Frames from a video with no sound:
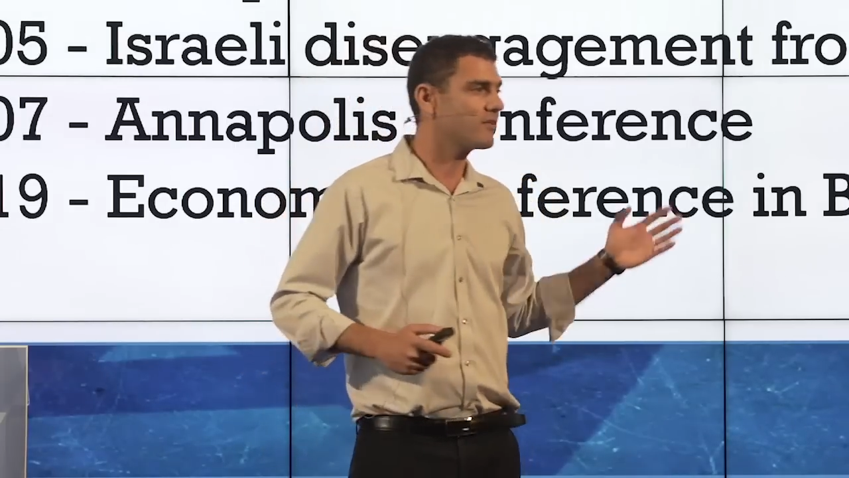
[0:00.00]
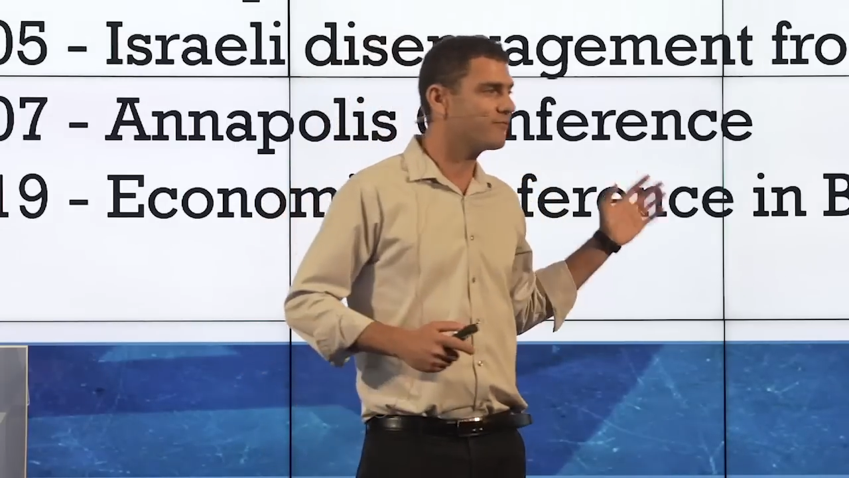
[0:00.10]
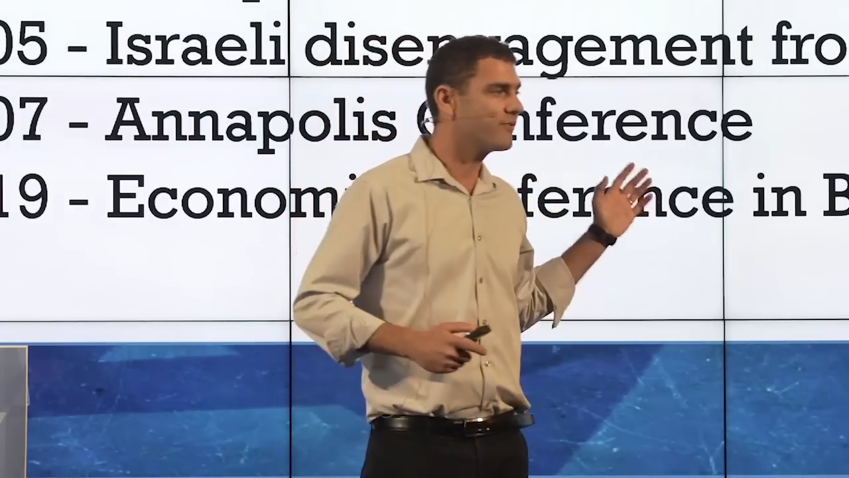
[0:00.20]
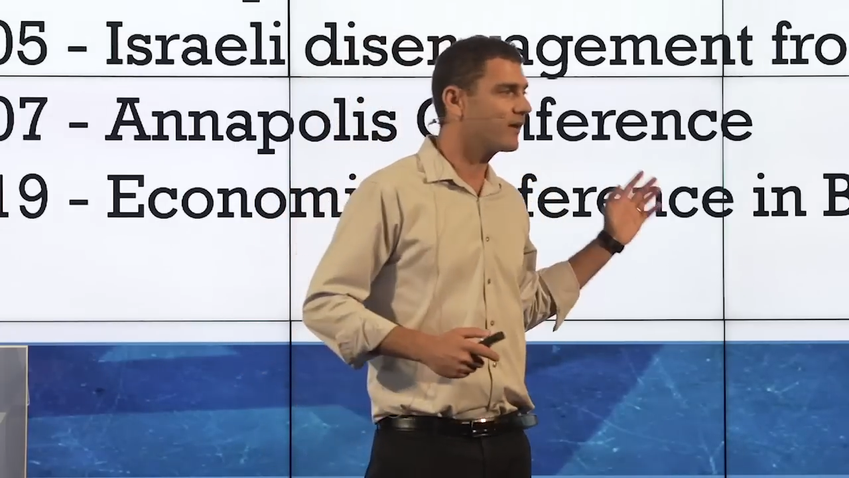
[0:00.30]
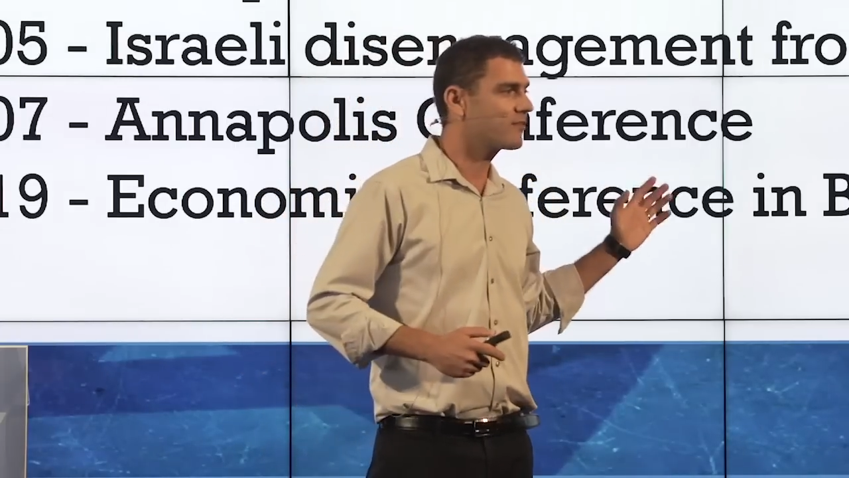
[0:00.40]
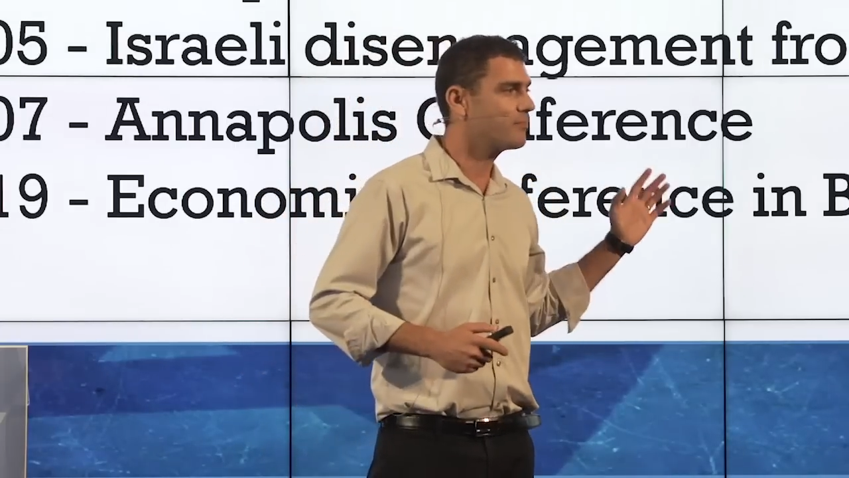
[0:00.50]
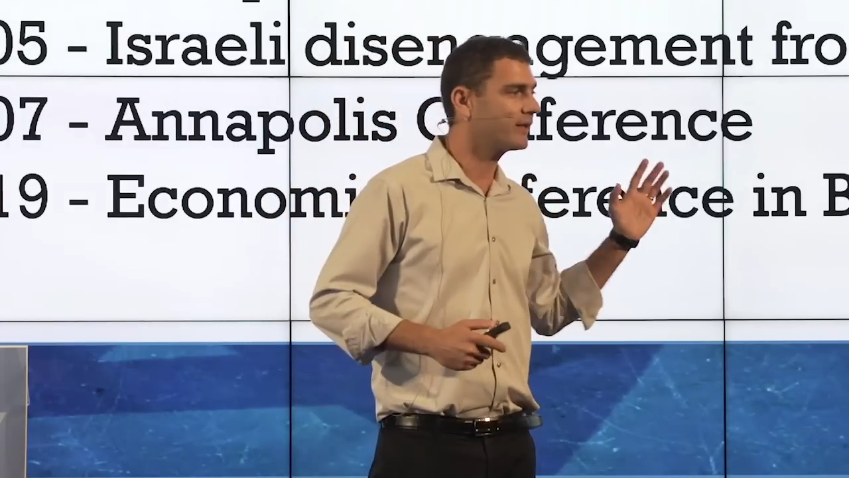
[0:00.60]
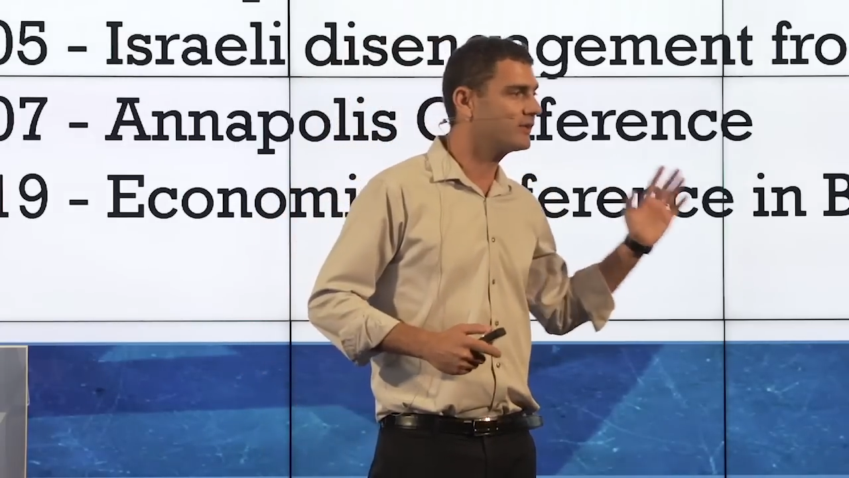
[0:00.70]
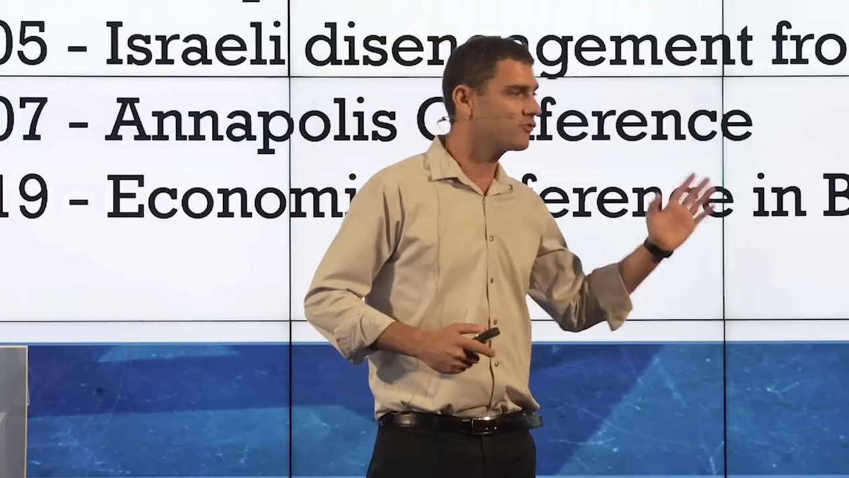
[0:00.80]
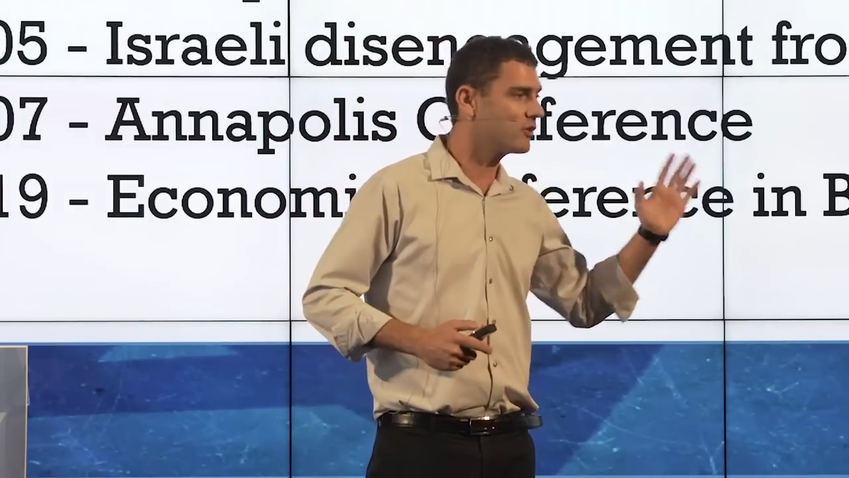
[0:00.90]
the first
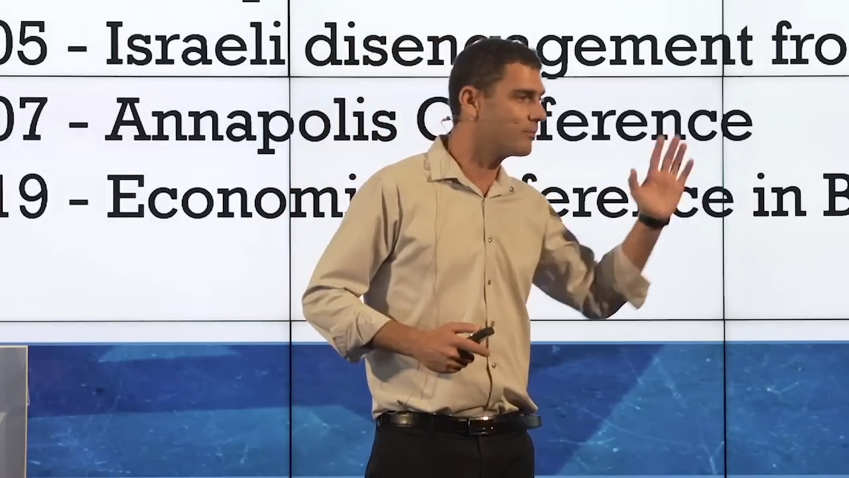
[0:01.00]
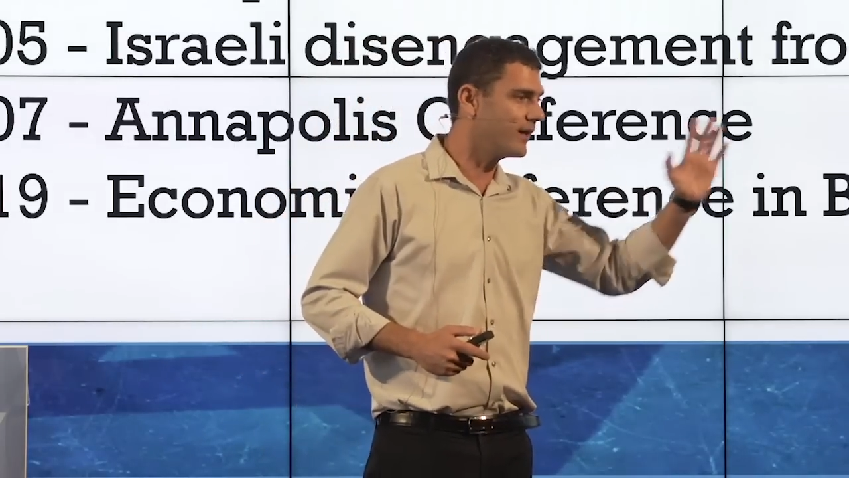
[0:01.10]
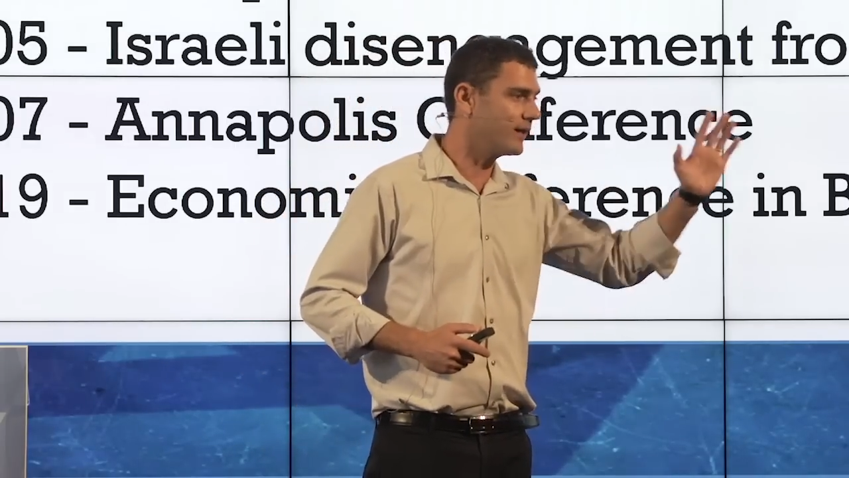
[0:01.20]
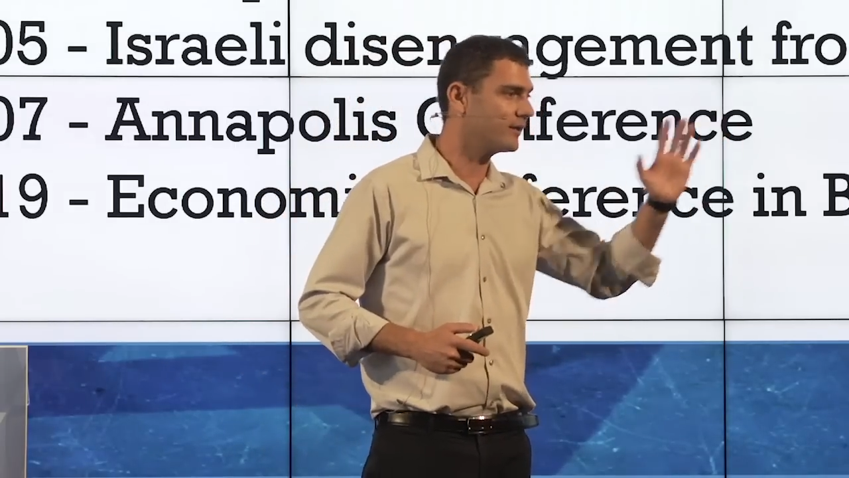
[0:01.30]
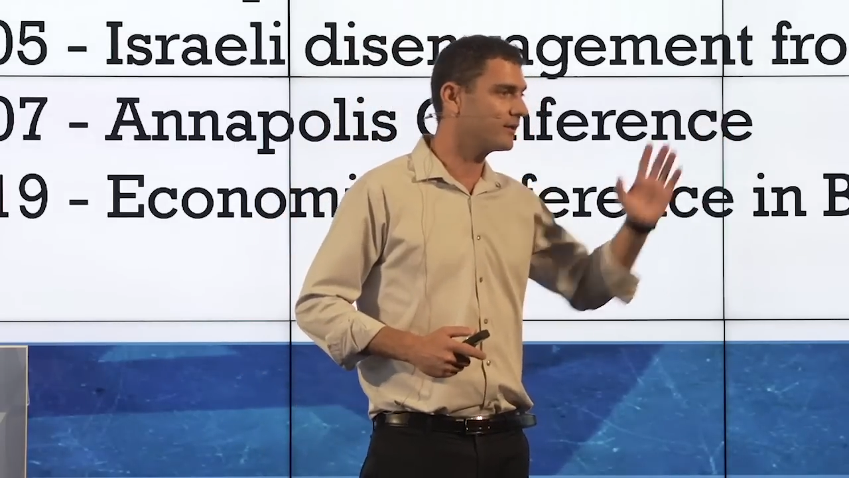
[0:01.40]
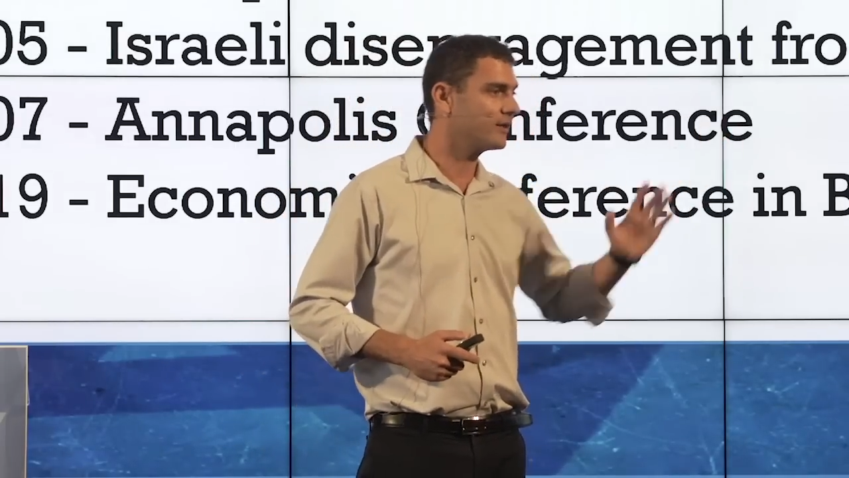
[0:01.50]
partition plan.